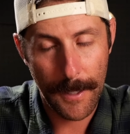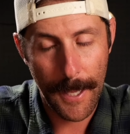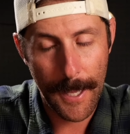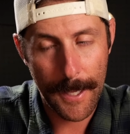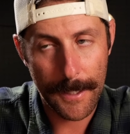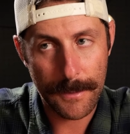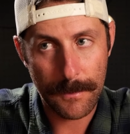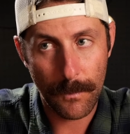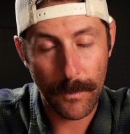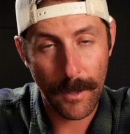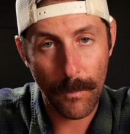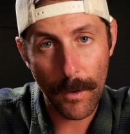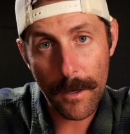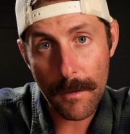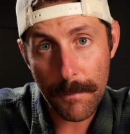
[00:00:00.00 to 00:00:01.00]
and when
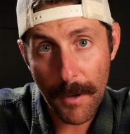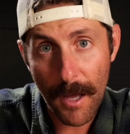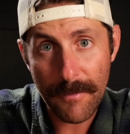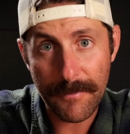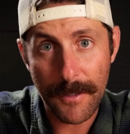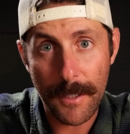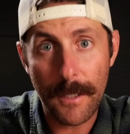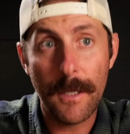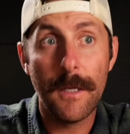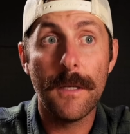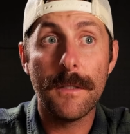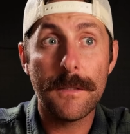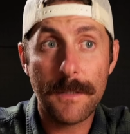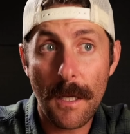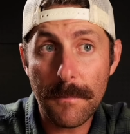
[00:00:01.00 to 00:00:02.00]
I'm wearing a puffy,
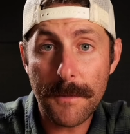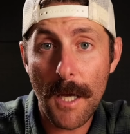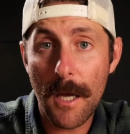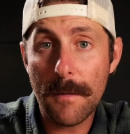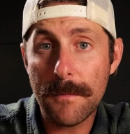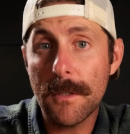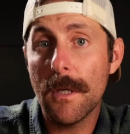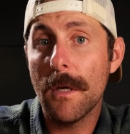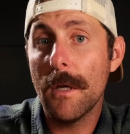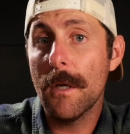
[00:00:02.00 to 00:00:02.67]
sometimes